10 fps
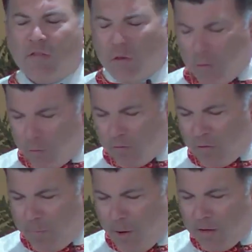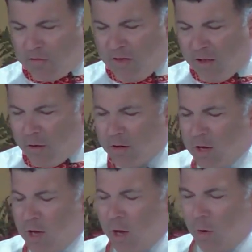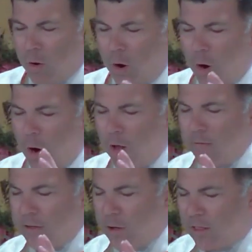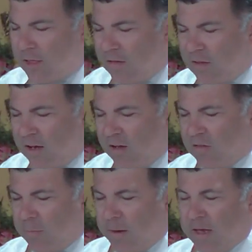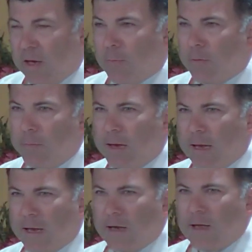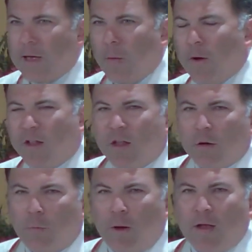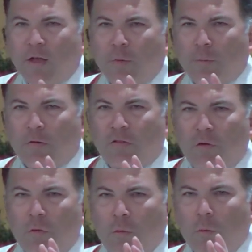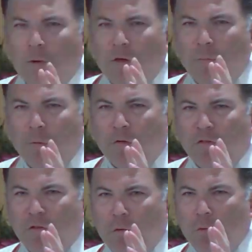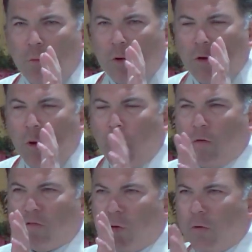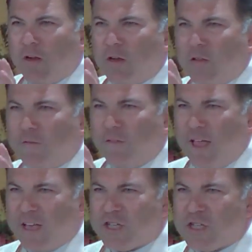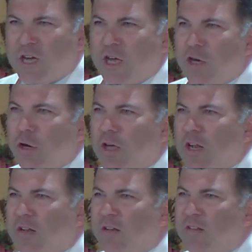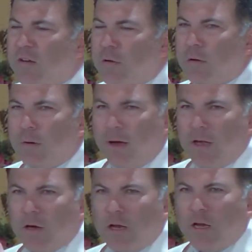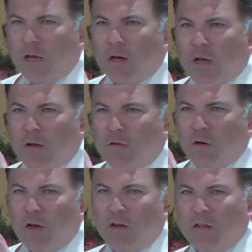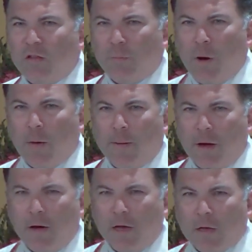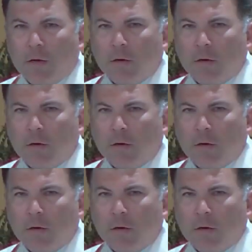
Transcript: so Paul is saying, look, all of the good things that it is to be a human being, when you pursue goals according to the flesh, you're going to deteriorate. You're going to turn into this barbarian,